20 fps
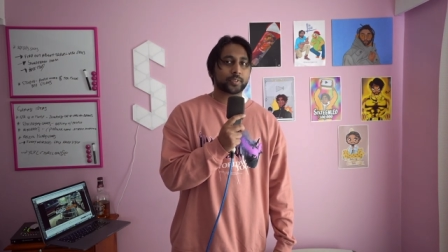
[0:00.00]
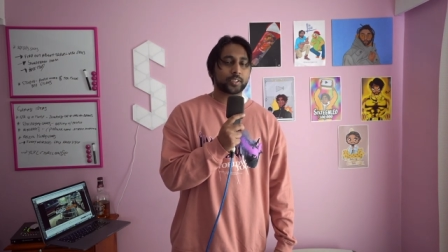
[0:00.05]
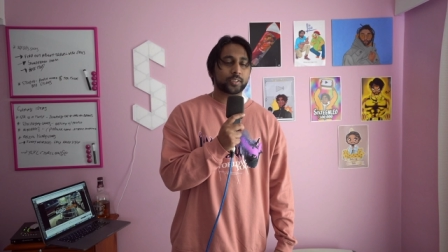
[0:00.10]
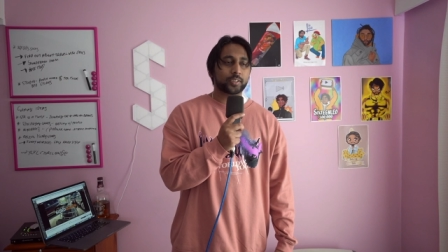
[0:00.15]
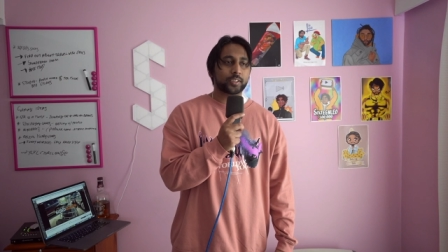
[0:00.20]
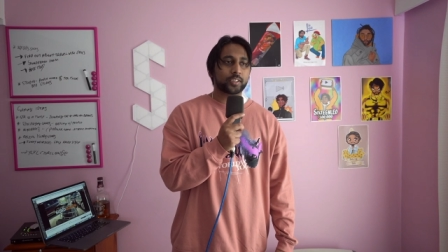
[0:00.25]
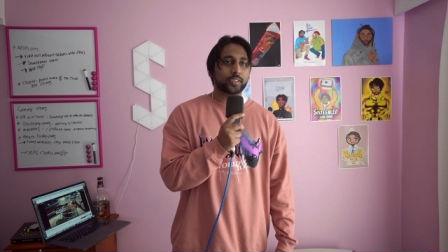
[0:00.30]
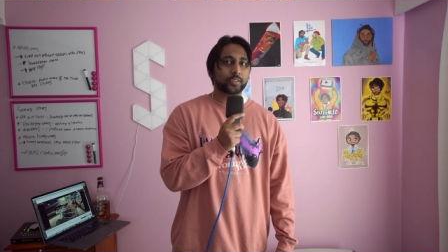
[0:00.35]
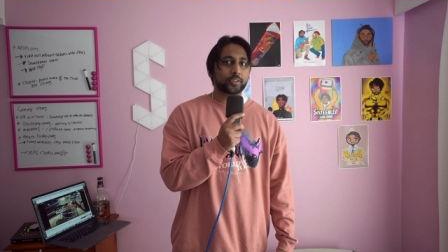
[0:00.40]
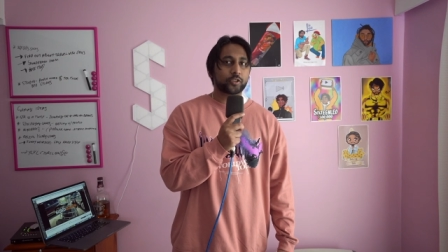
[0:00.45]
the,
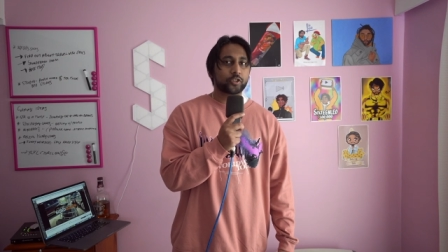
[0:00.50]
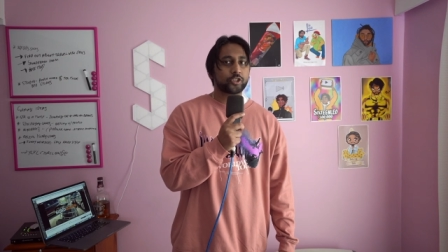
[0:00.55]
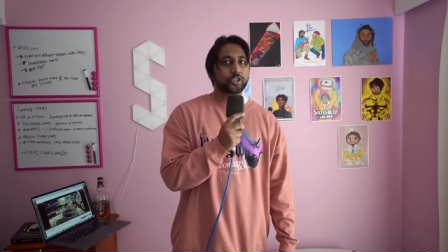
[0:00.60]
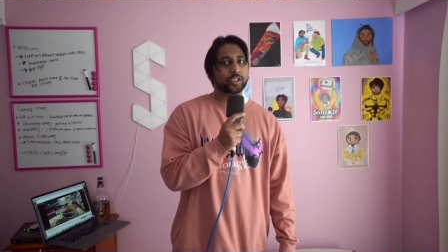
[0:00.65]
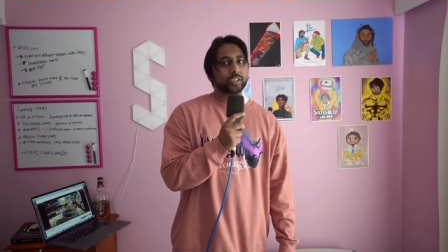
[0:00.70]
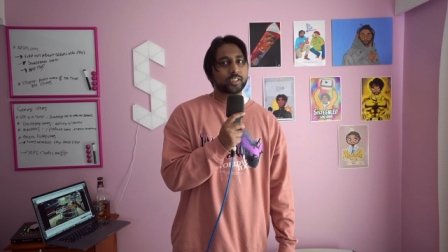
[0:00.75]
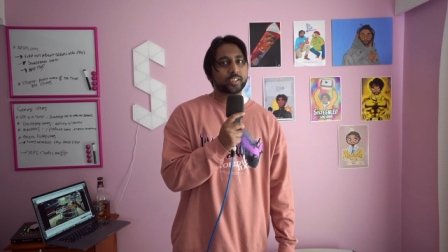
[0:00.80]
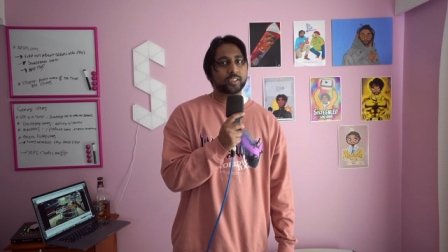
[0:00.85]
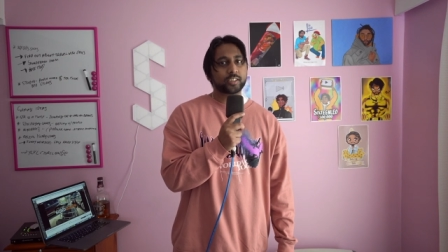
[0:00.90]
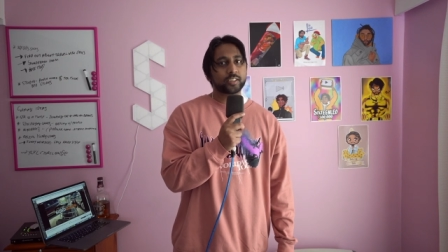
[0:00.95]
uh, you
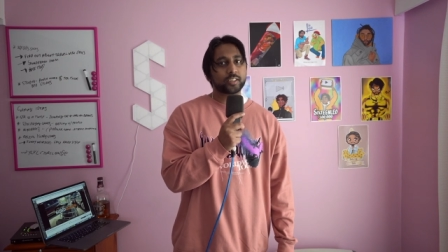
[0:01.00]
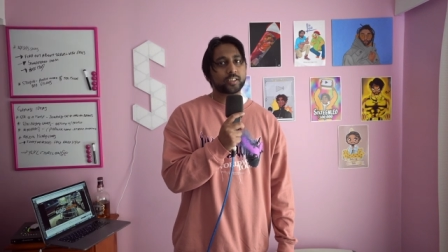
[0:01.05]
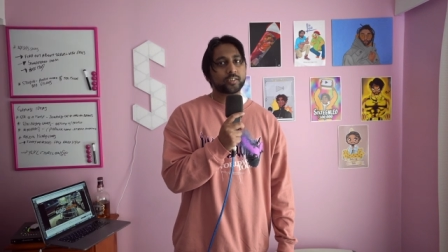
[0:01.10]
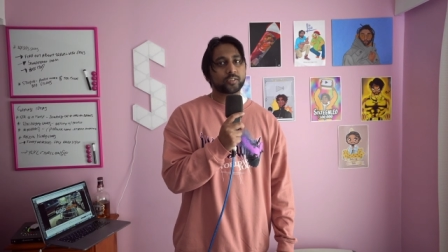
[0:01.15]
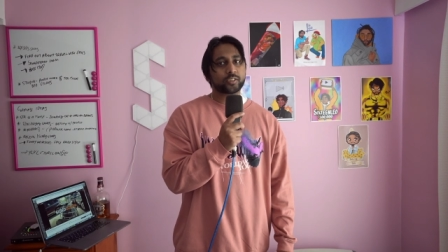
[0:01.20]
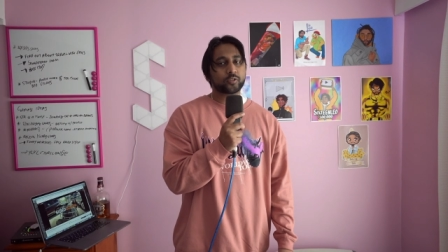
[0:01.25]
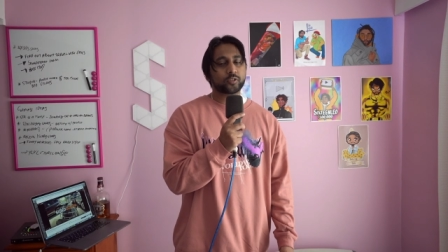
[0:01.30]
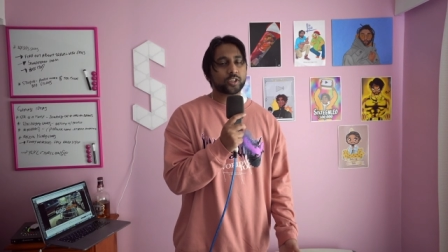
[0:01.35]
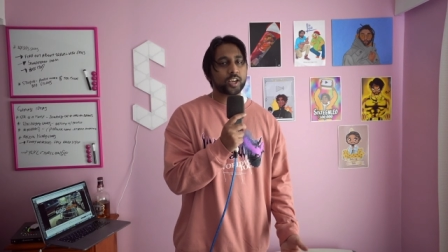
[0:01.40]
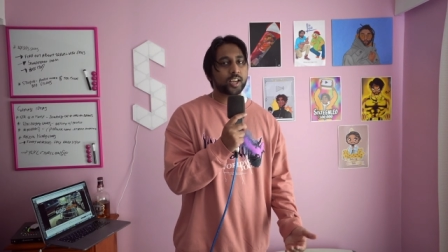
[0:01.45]

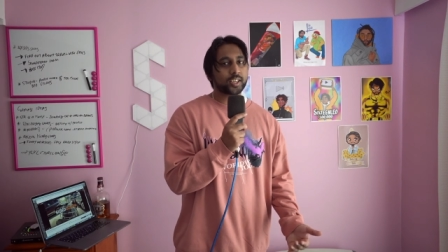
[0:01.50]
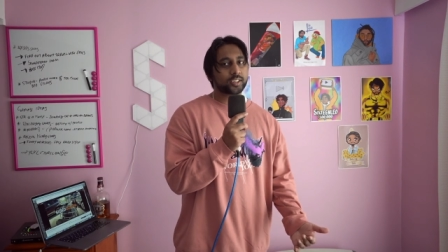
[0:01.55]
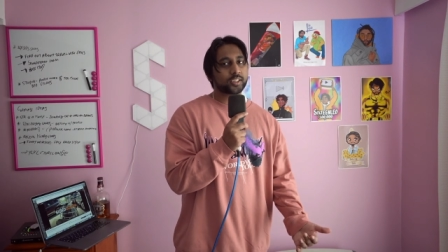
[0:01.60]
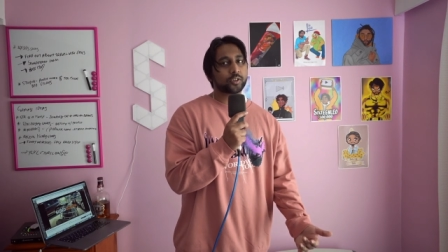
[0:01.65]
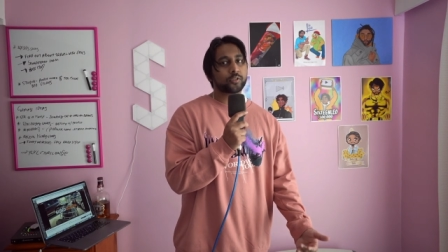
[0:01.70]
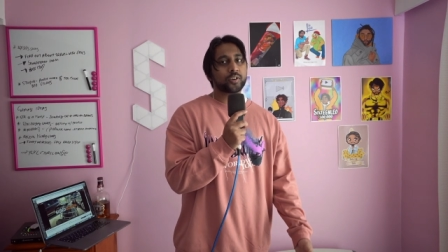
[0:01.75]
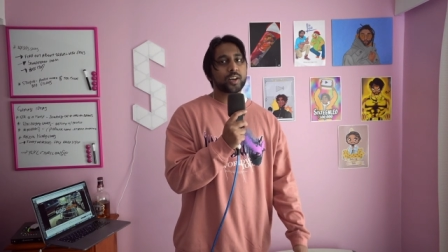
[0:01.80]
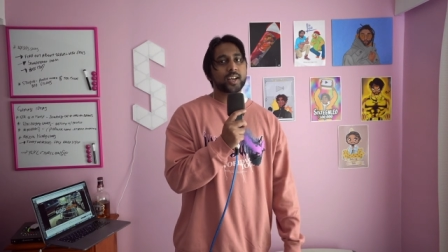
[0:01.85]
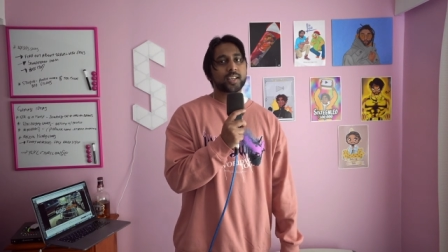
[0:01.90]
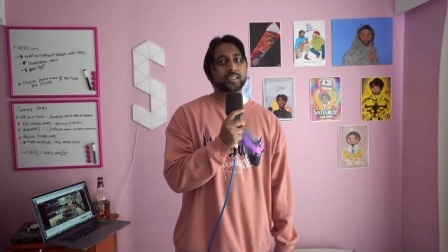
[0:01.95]
shouldn't cut the
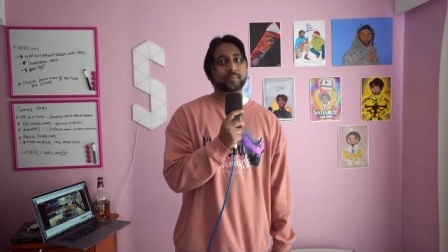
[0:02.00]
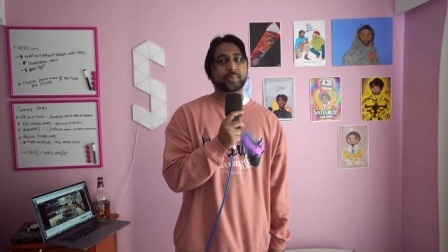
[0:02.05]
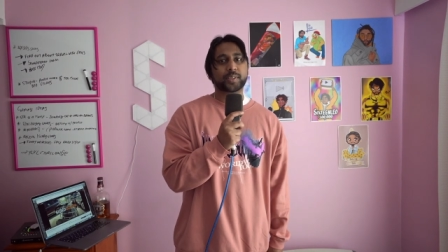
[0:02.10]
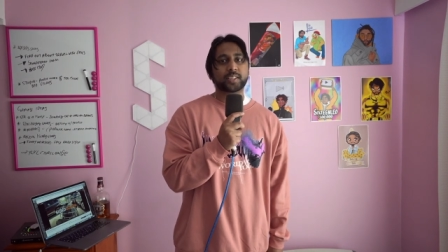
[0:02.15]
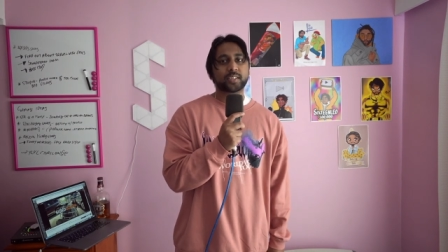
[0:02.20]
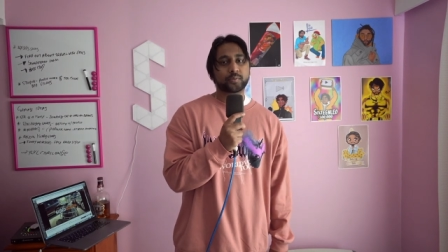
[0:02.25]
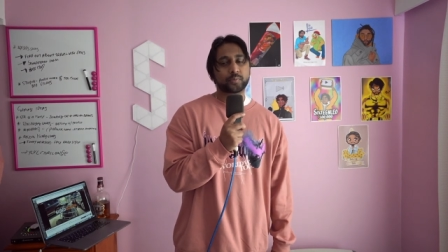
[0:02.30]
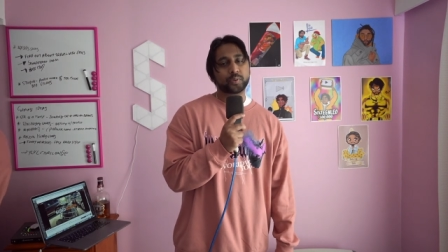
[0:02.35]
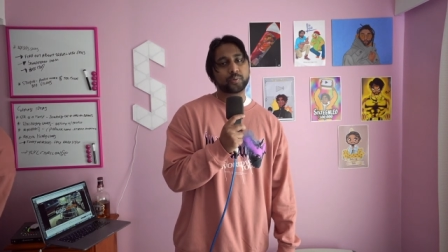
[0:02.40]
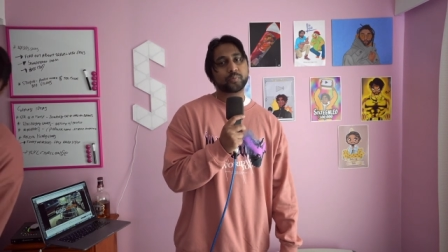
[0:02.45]
grass
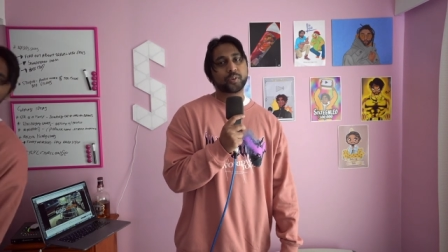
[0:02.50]
because we